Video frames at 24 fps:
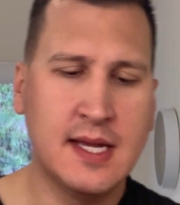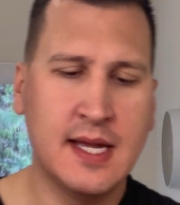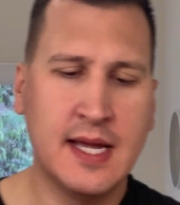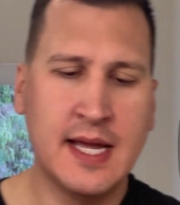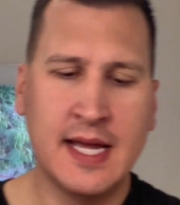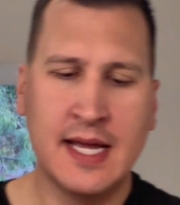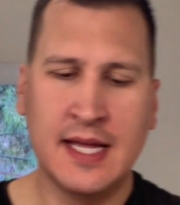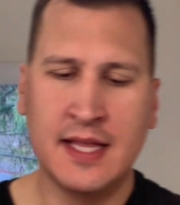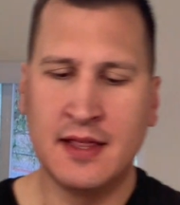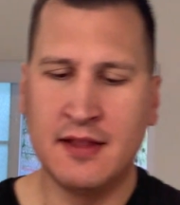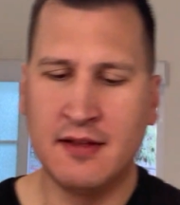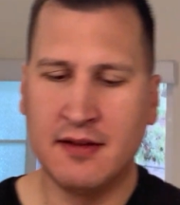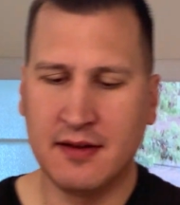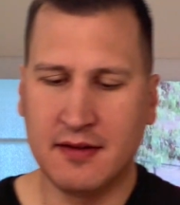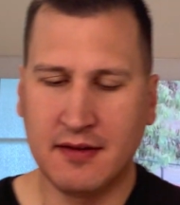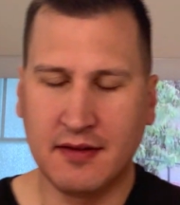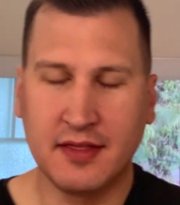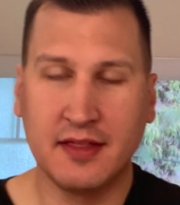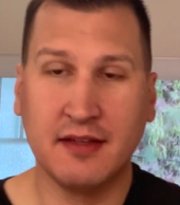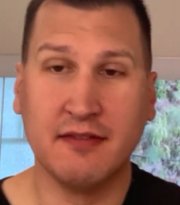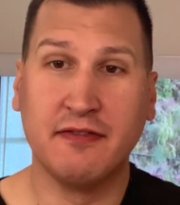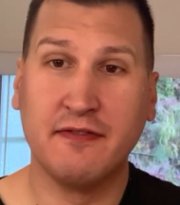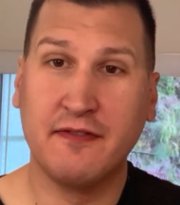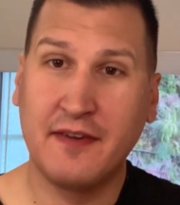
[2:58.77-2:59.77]
And
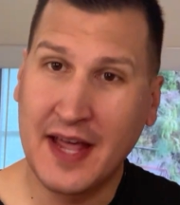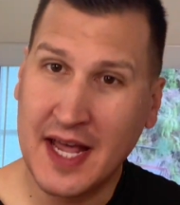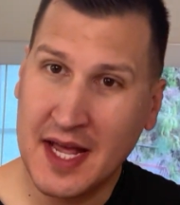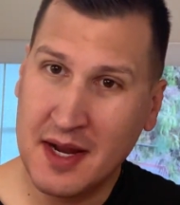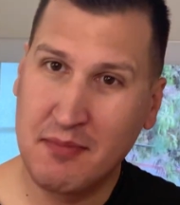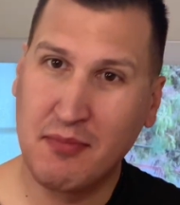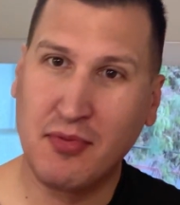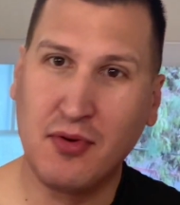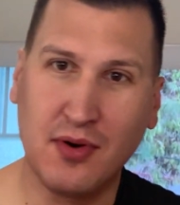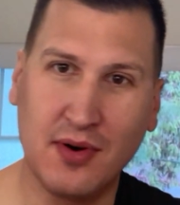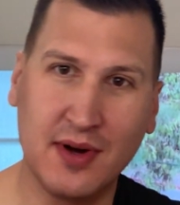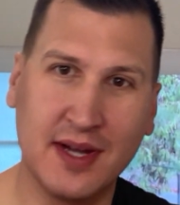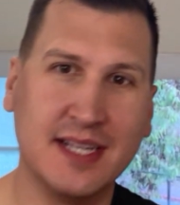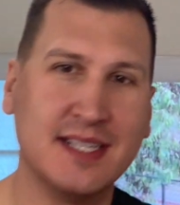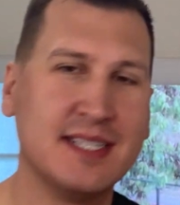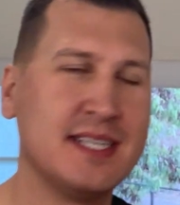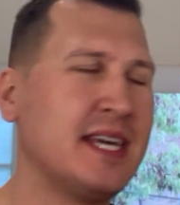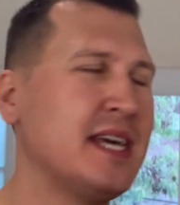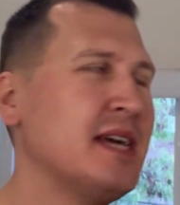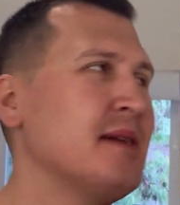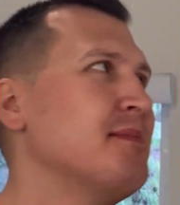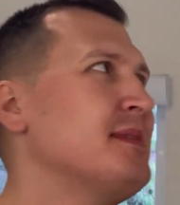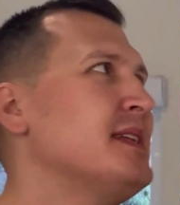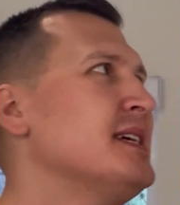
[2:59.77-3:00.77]
the fanboys
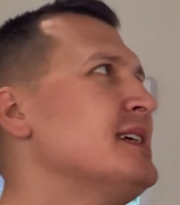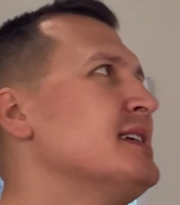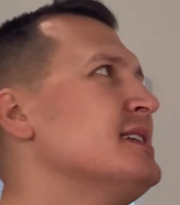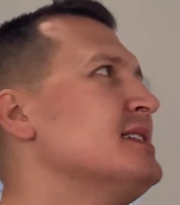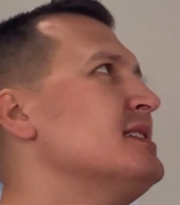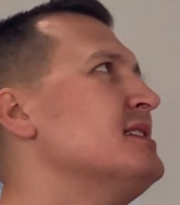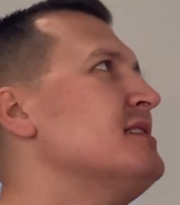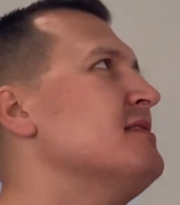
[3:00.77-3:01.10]
came to his